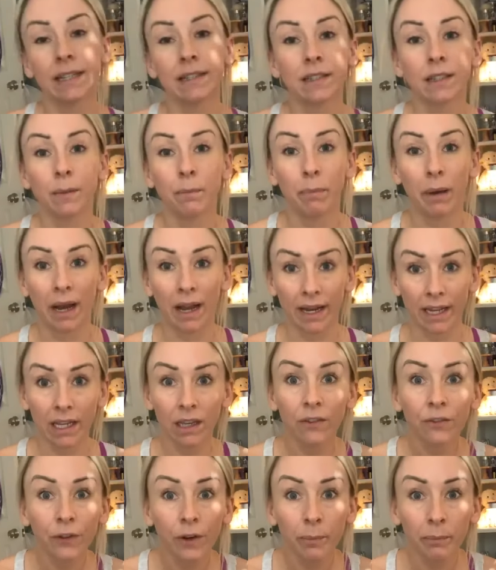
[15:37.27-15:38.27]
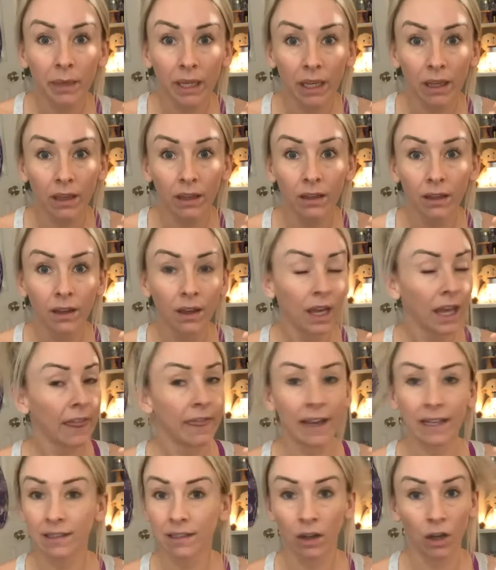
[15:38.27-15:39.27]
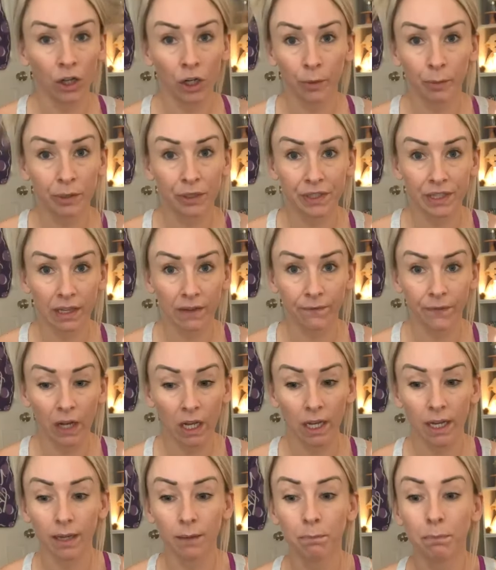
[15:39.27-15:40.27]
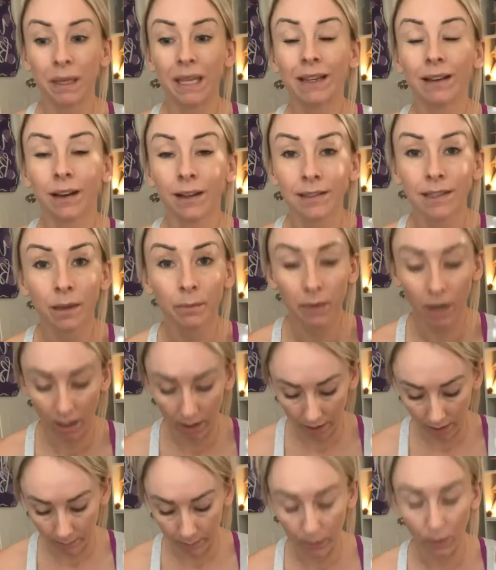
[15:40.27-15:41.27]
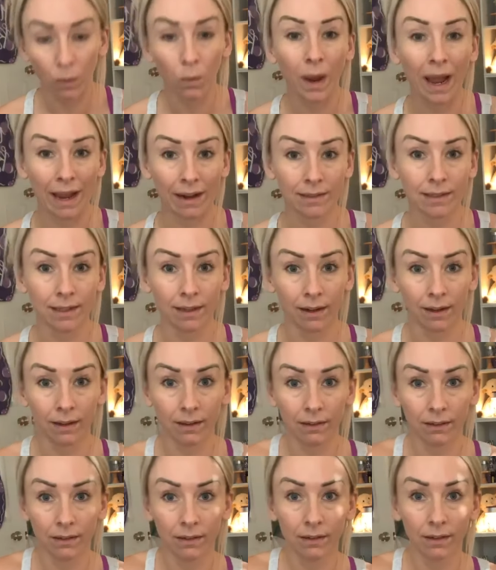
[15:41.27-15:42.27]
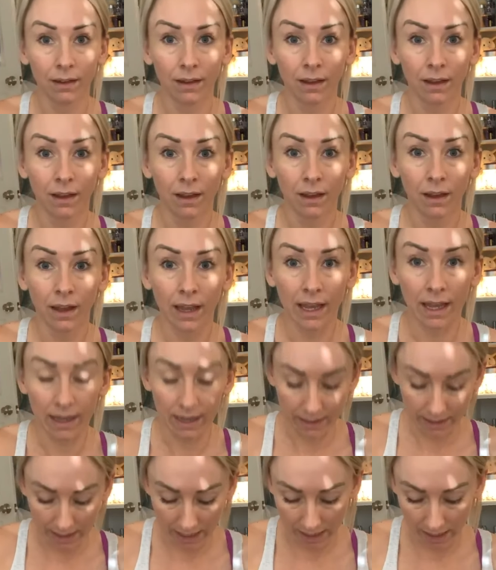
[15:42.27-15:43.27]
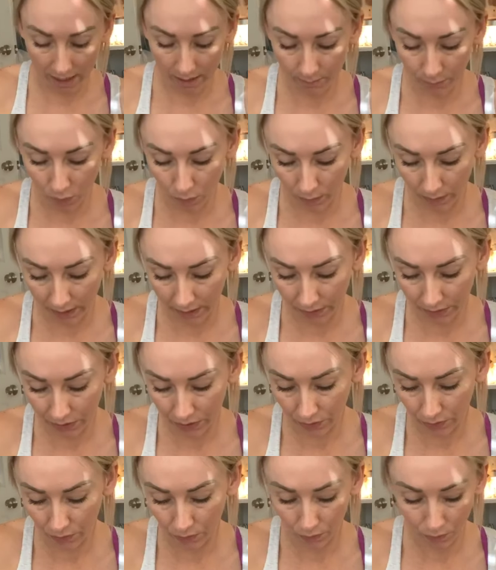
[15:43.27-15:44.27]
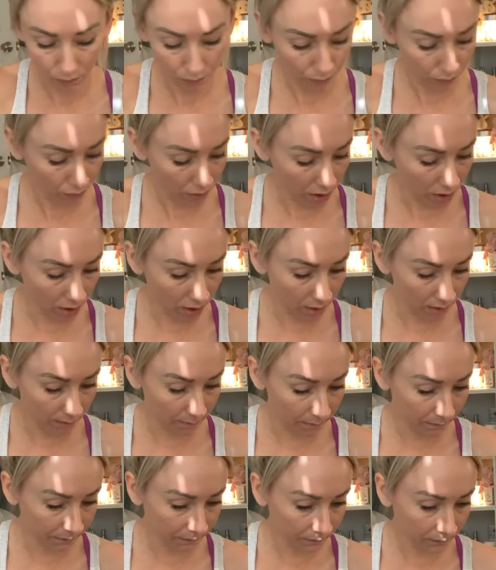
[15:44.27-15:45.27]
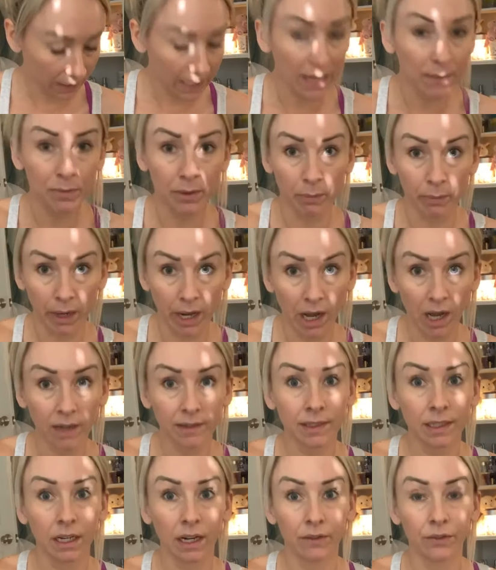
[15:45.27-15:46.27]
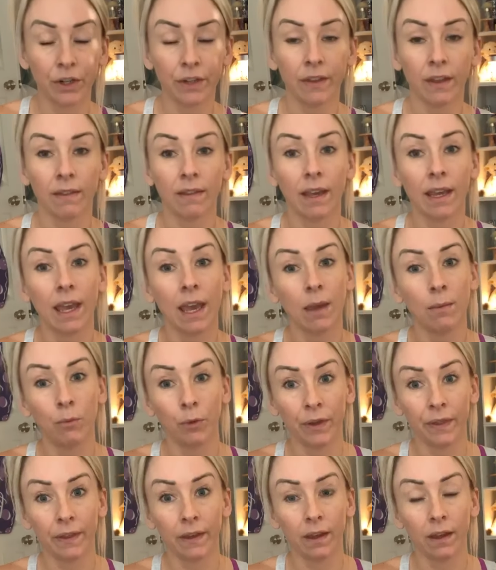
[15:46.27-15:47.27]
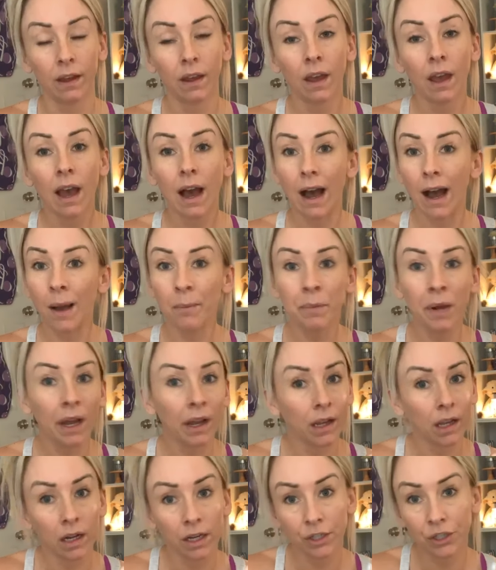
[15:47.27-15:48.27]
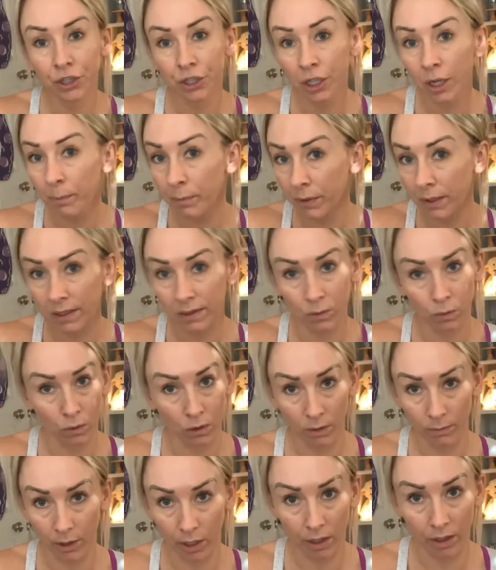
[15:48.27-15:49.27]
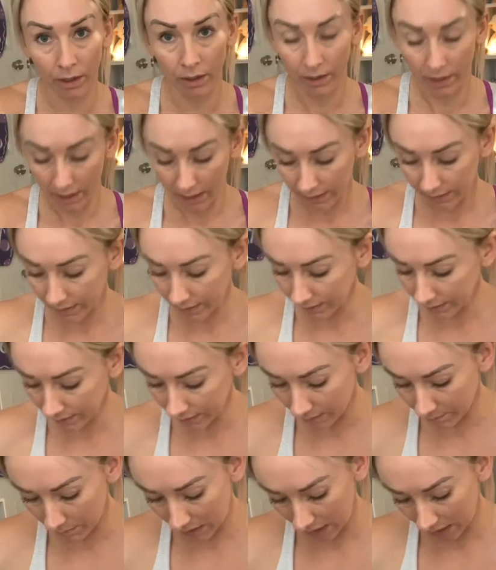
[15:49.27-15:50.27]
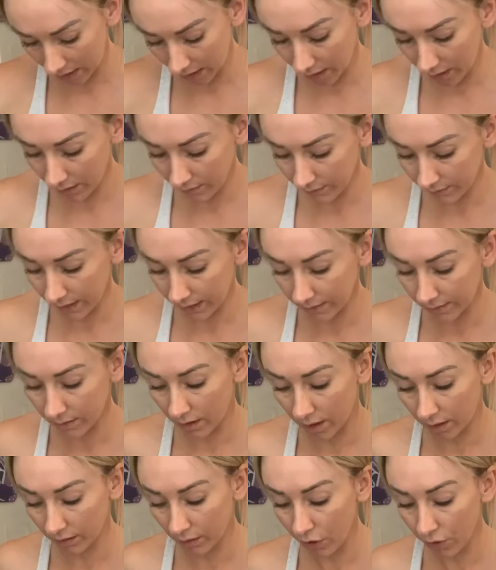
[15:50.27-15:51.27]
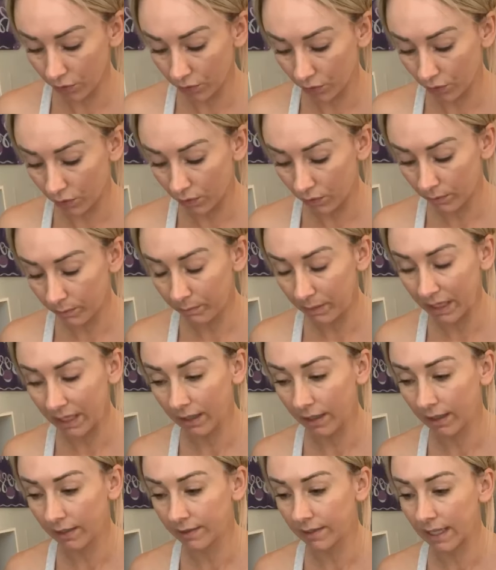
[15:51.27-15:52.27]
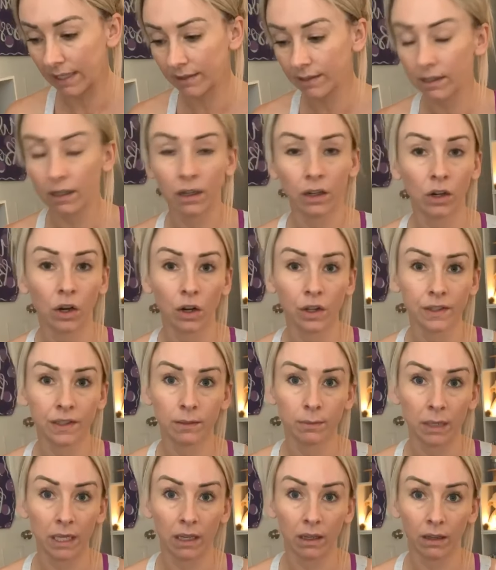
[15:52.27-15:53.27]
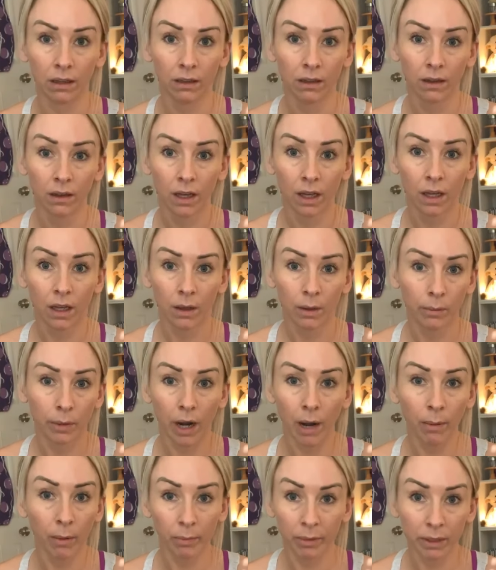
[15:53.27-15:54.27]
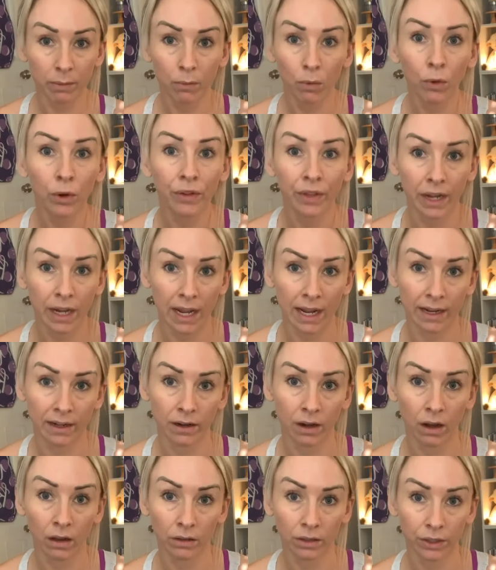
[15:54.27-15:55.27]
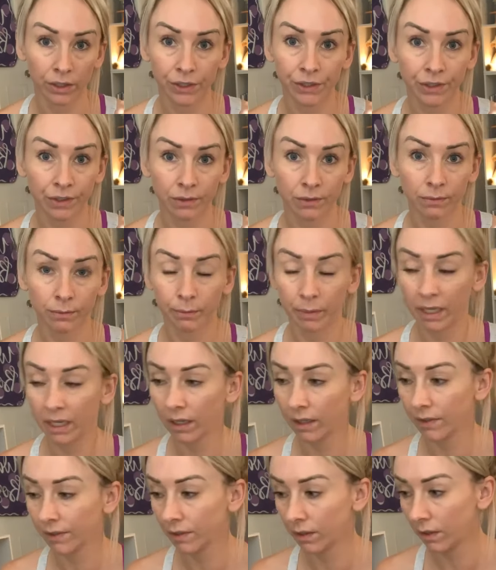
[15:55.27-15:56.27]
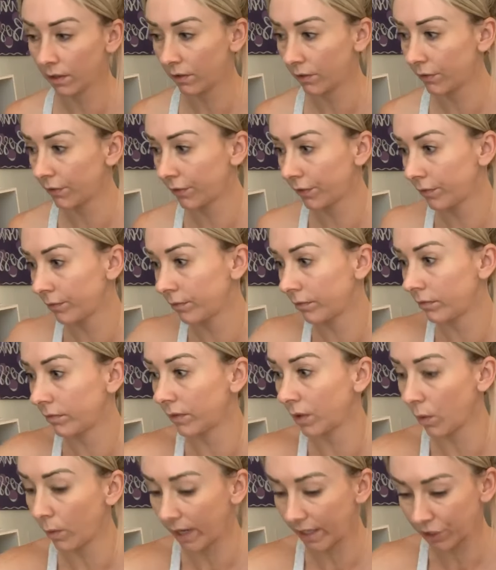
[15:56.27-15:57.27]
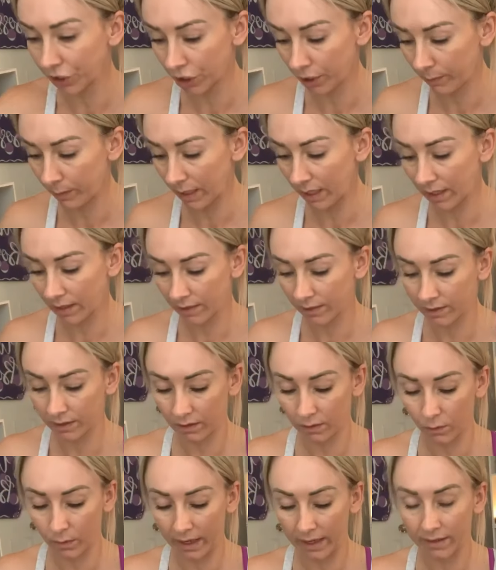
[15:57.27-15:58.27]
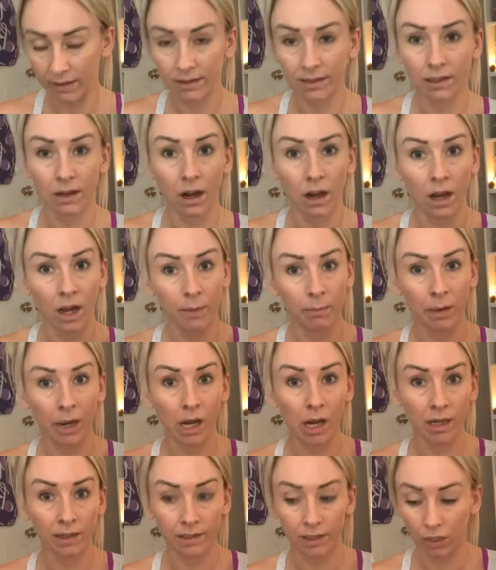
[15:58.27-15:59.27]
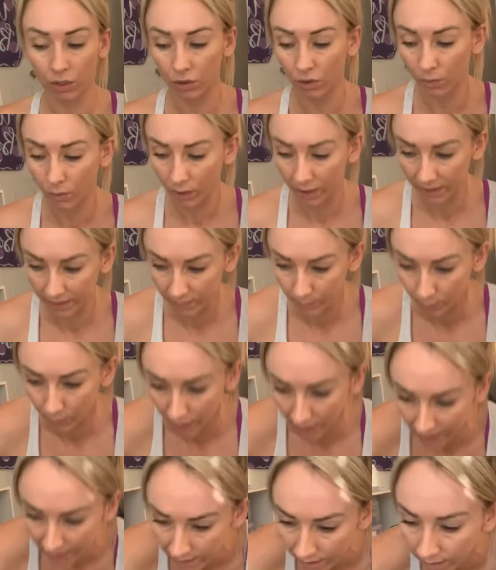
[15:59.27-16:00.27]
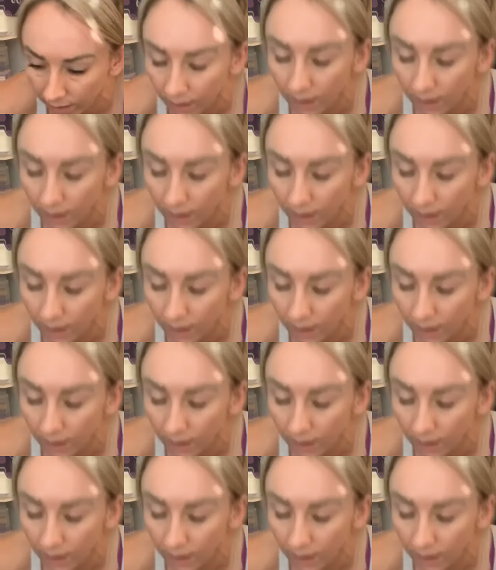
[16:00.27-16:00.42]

to buy it from me, that's 100% fine because I'm not going to put wax in it. And I am going to keep the box and everything that came with it. I'm not going to ship this warmer to somebody that's not local because that's going to cost me probably more than $8 because of the way shipping is and the way that's an odd box and you don't want it to break.